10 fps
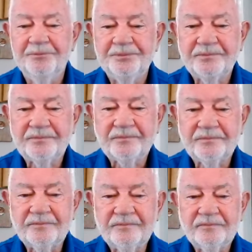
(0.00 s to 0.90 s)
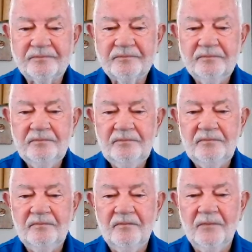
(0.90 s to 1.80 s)

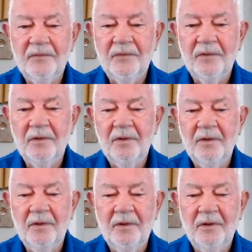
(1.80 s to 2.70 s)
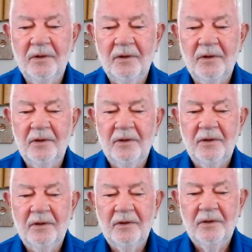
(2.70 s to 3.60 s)

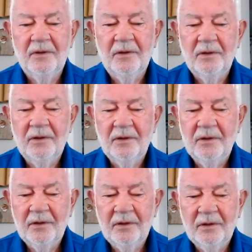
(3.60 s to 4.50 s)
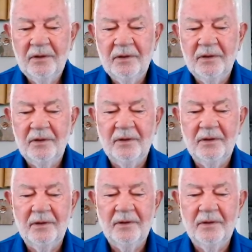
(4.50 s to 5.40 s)

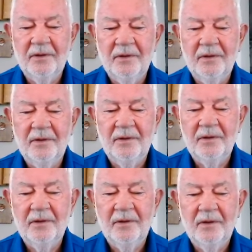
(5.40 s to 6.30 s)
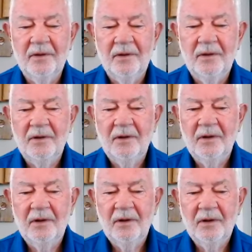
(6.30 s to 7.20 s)
(silence)